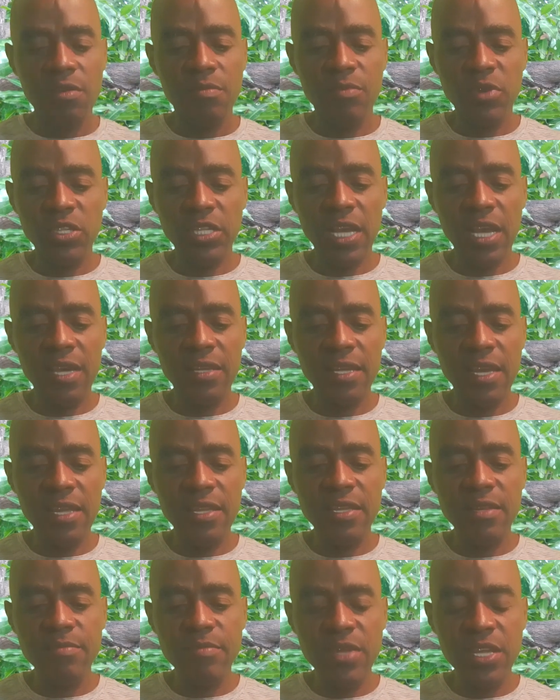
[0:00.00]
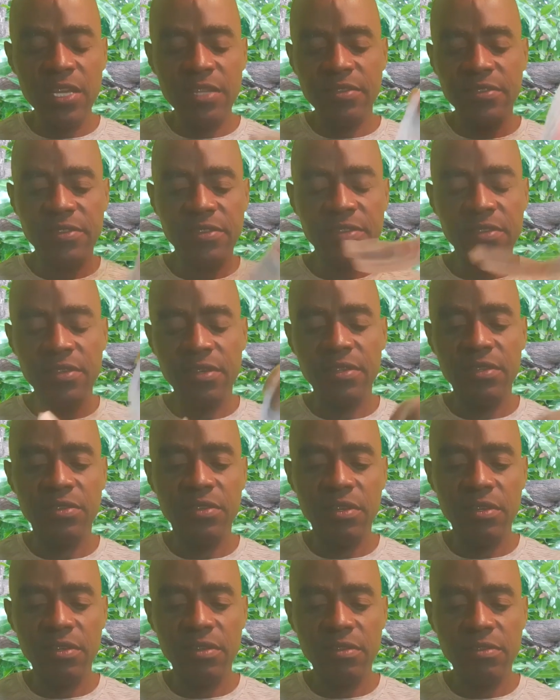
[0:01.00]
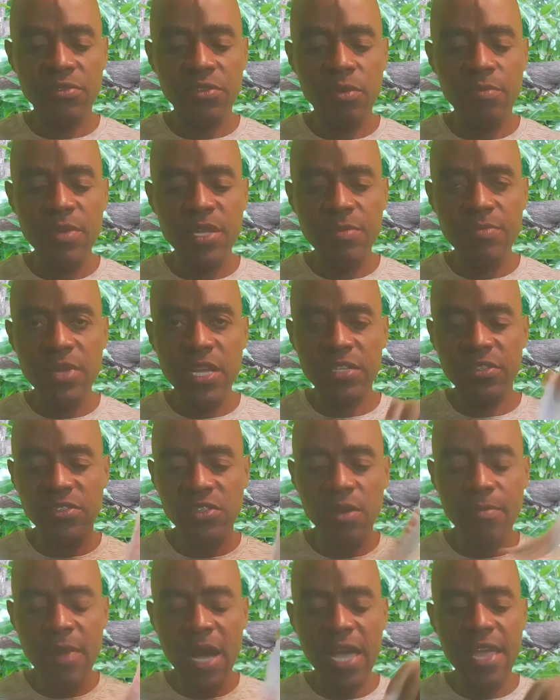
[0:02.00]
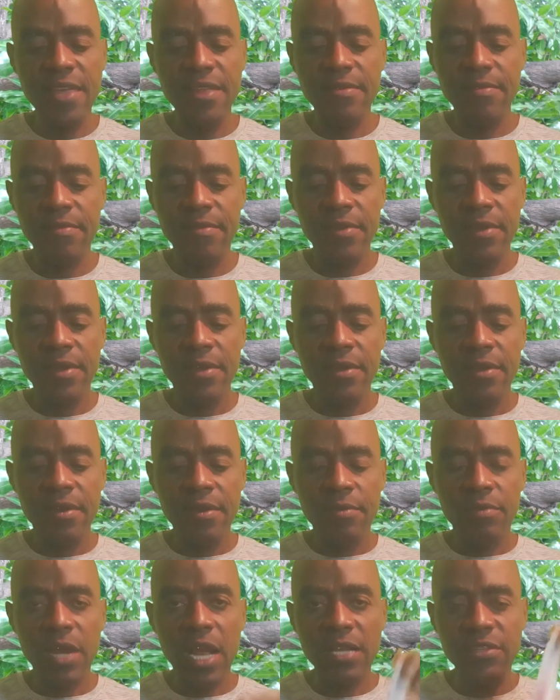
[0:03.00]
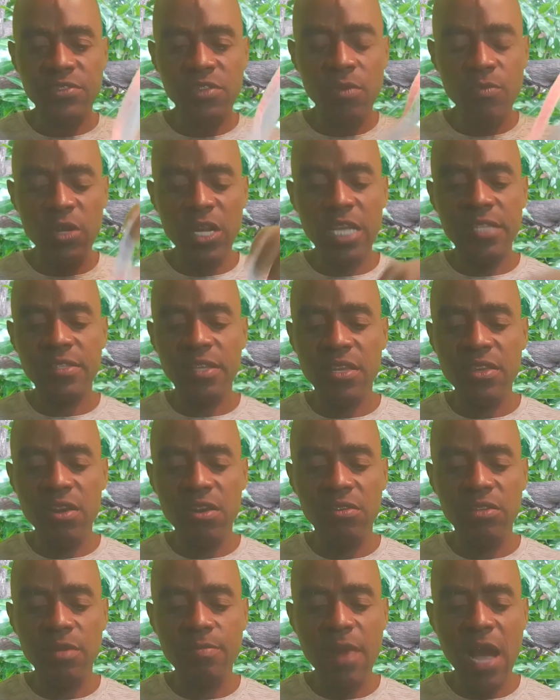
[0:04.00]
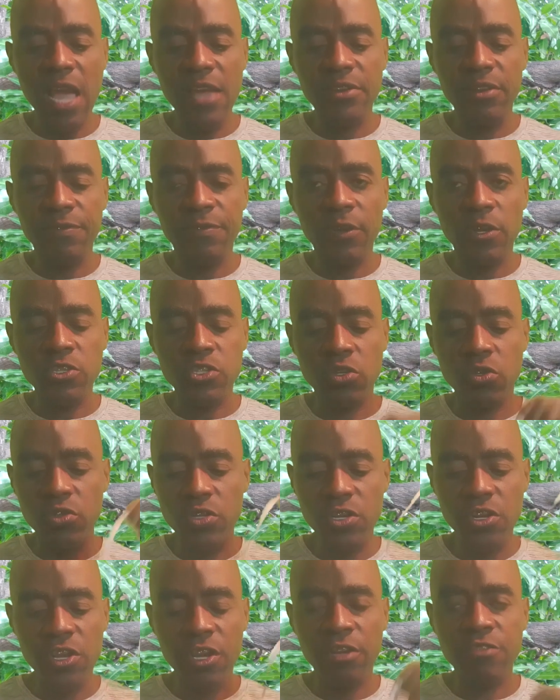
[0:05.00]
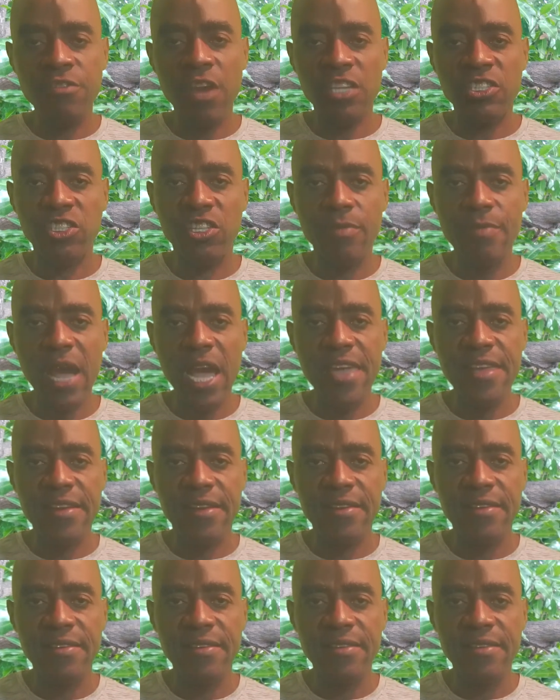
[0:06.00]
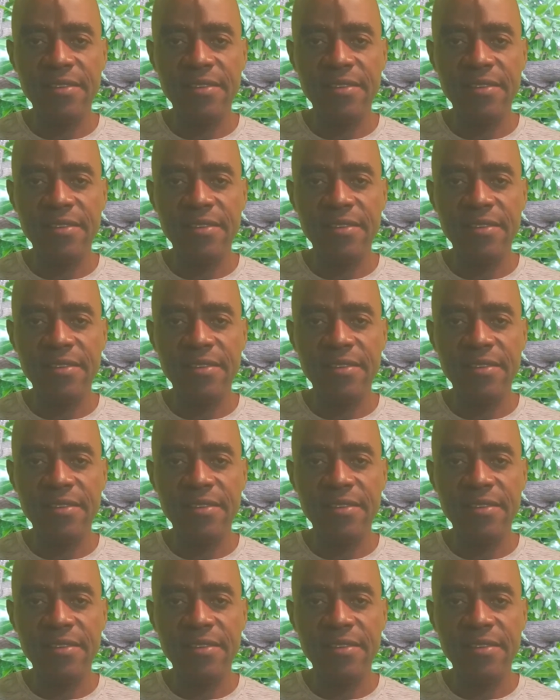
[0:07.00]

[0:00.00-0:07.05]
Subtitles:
But the other inmates, some inmates no mind. While some of them say, yo, the bike no flush good, you crash the bike.